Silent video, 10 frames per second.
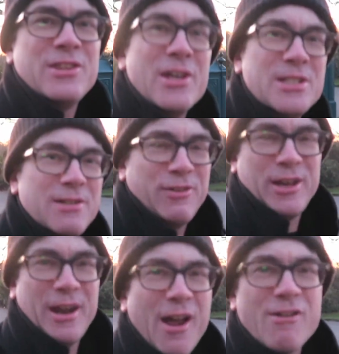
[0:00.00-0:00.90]
third
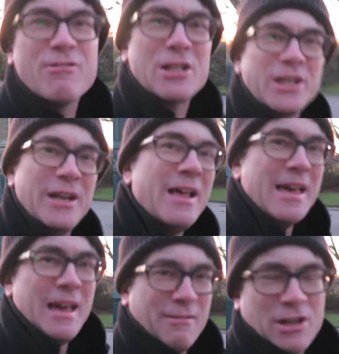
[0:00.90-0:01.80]
certificate Russian,
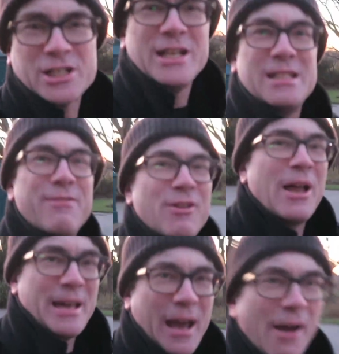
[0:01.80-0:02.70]
Russianist if you
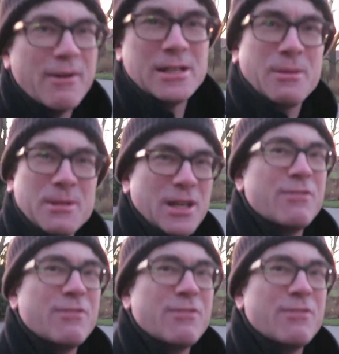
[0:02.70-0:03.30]
like, which was a